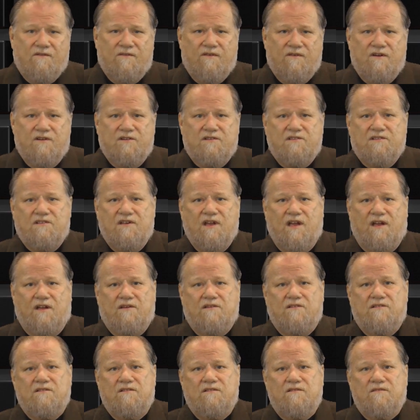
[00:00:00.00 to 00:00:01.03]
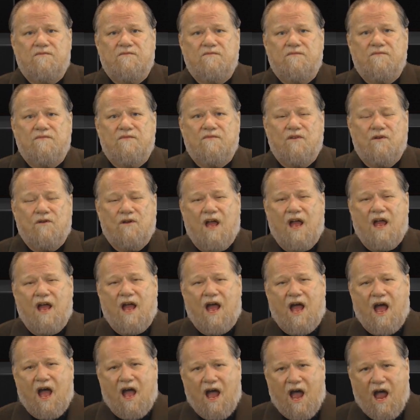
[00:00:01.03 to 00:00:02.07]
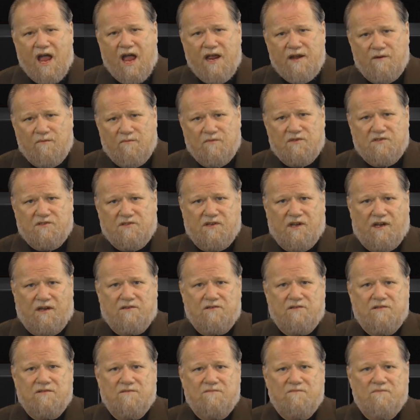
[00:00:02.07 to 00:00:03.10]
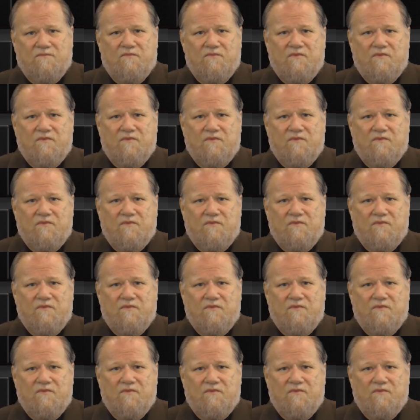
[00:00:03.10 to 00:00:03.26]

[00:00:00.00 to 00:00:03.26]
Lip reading: Verse 6. Item 6.